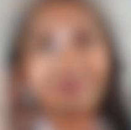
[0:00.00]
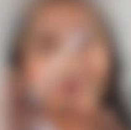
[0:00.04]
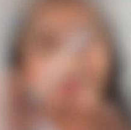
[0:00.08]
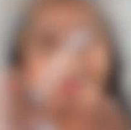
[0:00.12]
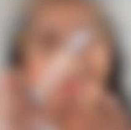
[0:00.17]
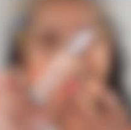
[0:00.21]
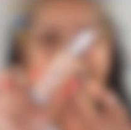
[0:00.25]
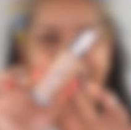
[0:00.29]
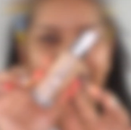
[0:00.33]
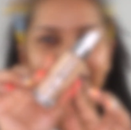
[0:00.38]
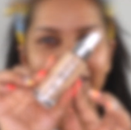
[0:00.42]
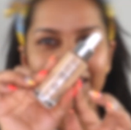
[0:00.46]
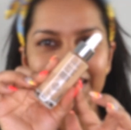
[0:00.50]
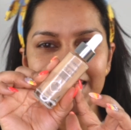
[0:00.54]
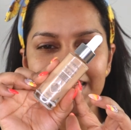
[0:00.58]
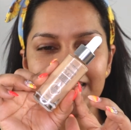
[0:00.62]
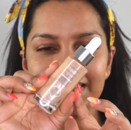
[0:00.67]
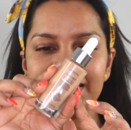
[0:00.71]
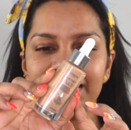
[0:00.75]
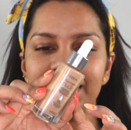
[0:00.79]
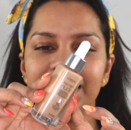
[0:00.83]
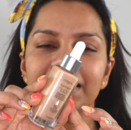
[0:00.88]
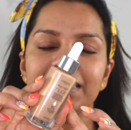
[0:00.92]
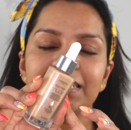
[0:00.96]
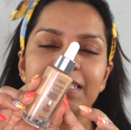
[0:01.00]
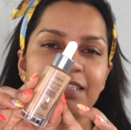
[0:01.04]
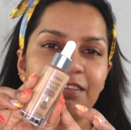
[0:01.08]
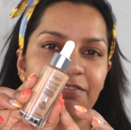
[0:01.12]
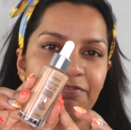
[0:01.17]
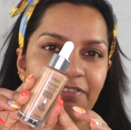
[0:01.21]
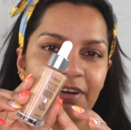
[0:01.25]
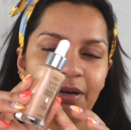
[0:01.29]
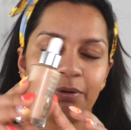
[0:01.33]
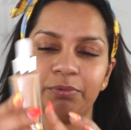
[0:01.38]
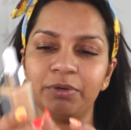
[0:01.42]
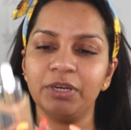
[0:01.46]
So this is the
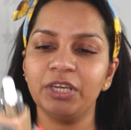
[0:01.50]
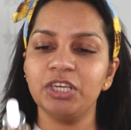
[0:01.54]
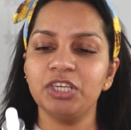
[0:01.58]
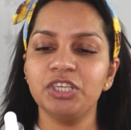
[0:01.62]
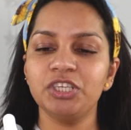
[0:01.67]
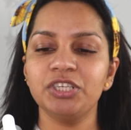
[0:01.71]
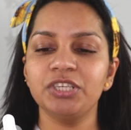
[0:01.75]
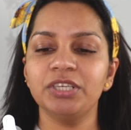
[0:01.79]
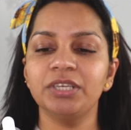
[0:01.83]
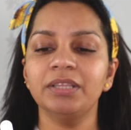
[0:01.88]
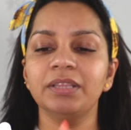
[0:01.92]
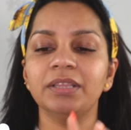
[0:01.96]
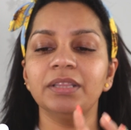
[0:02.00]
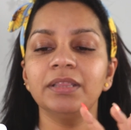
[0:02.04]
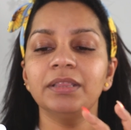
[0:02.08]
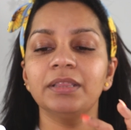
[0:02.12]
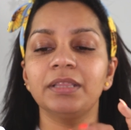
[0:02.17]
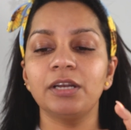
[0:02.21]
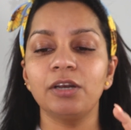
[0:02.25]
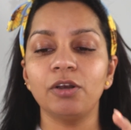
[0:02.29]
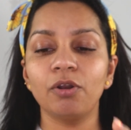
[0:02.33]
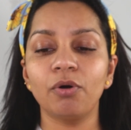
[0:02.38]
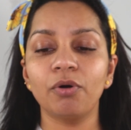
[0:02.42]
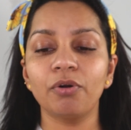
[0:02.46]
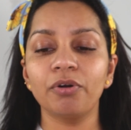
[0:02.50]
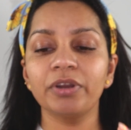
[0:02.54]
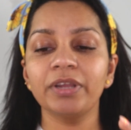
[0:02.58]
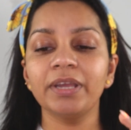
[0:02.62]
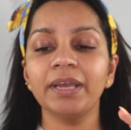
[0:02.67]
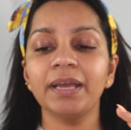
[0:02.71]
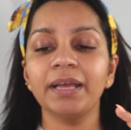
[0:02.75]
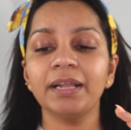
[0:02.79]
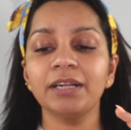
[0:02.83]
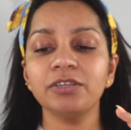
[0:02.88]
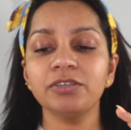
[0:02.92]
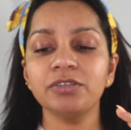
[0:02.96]
foundation, the
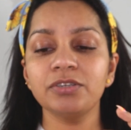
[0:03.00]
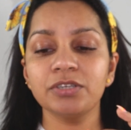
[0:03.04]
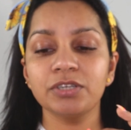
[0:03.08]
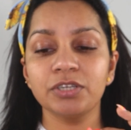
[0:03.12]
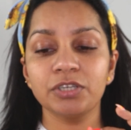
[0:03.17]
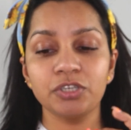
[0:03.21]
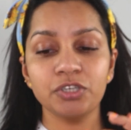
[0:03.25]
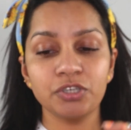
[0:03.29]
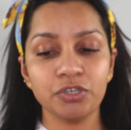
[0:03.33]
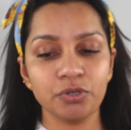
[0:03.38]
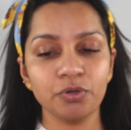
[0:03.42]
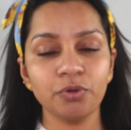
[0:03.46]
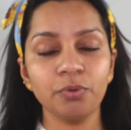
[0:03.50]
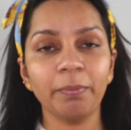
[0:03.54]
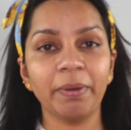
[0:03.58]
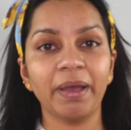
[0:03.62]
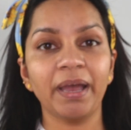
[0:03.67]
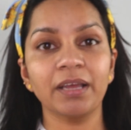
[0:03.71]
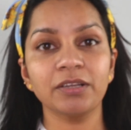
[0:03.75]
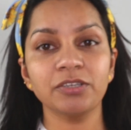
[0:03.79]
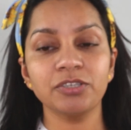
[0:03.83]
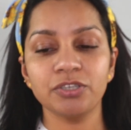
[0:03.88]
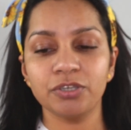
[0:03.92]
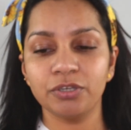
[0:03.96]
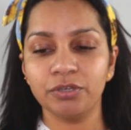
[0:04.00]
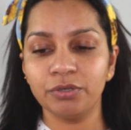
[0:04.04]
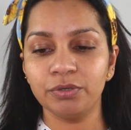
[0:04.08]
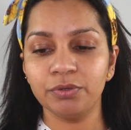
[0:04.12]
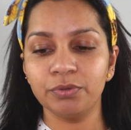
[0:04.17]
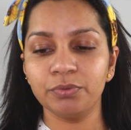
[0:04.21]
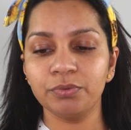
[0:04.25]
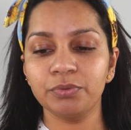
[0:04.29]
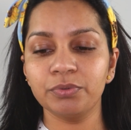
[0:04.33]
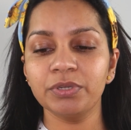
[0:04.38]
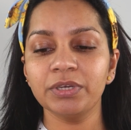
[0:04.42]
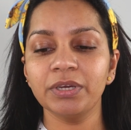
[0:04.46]
Loreal True Match
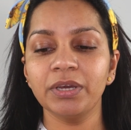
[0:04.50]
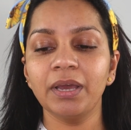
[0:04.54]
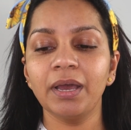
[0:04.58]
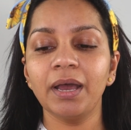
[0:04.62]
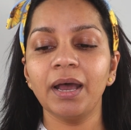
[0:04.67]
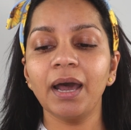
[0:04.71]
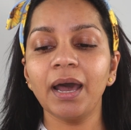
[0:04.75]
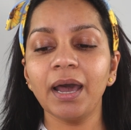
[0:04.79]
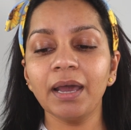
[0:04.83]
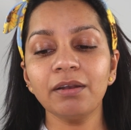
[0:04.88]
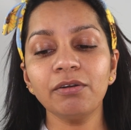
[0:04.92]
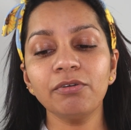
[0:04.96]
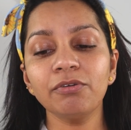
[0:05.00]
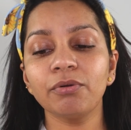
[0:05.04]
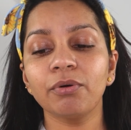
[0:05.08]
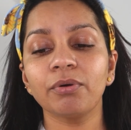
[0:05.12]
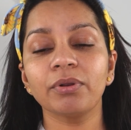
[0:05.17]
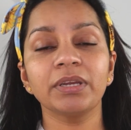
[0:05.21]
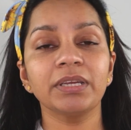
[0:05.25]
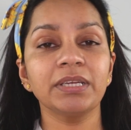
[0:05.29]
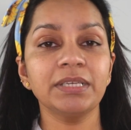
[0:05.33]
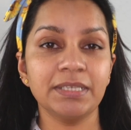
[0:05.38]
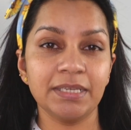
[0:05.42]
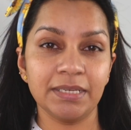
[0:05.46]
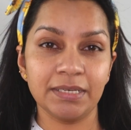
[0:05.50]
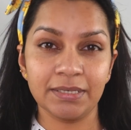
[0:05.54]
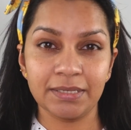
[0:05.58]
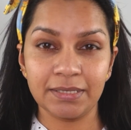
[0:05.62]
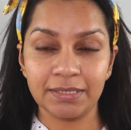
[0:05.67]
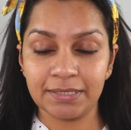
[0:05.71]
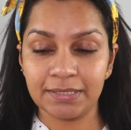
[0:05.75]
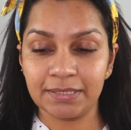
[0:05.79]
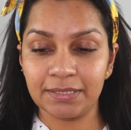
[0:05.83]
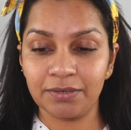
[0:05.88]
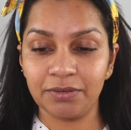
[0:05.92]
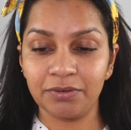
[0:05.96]
Nude Hyaluronic
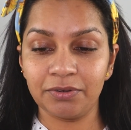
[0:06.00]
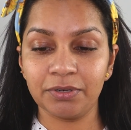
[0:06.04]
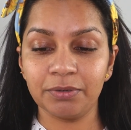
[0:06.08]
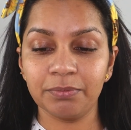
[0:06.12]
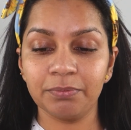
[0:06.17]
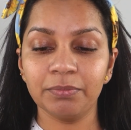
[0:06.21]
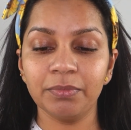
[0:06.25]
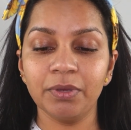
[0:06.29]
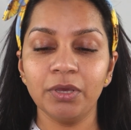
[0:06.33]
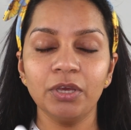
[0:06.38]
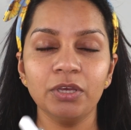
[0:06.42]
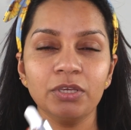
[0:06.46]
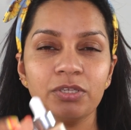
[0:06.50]
Tinted Serum.